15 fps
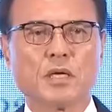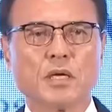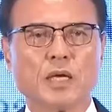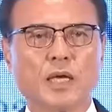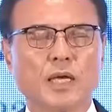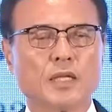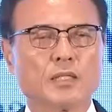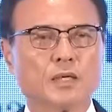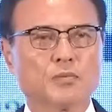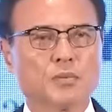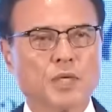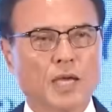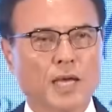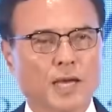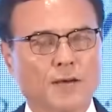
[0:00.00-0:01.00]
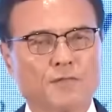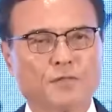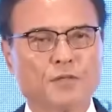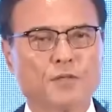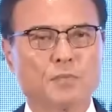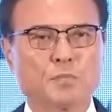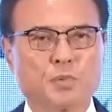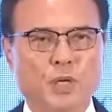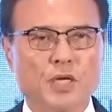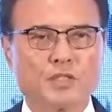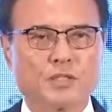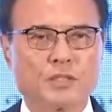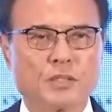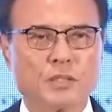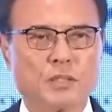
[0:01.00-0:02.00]
And we have to
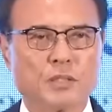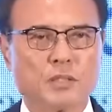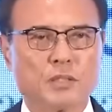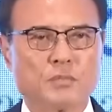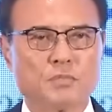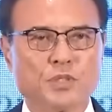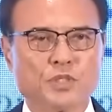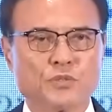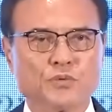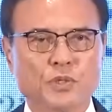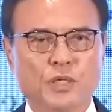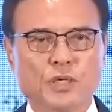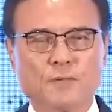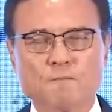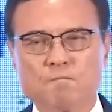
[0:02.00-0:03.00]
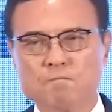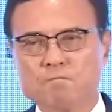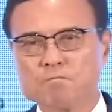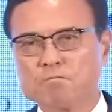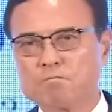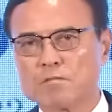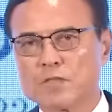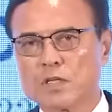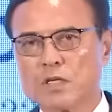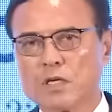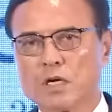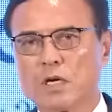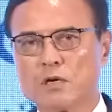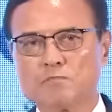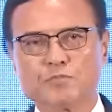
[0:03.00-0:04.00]
bridge between
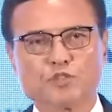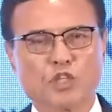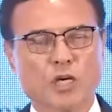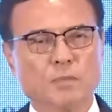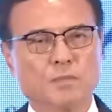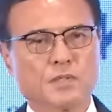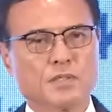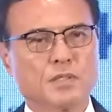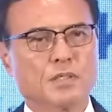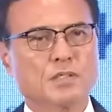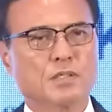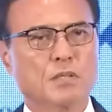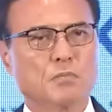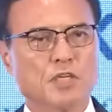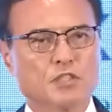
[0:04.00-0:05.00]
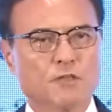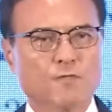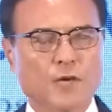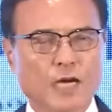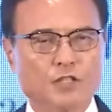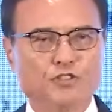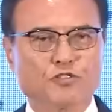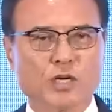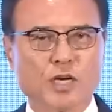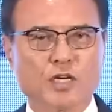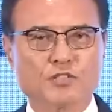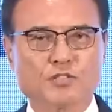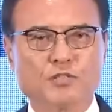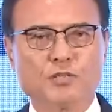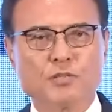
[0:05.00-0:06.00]
Japanese
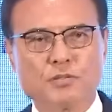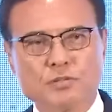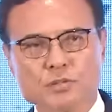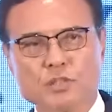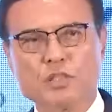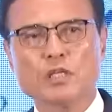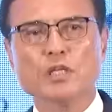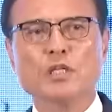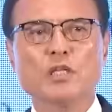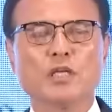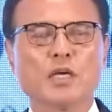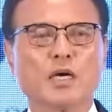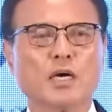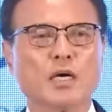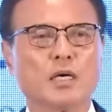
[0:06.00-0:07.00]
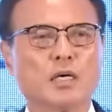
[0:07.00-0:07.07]
manufacturers to India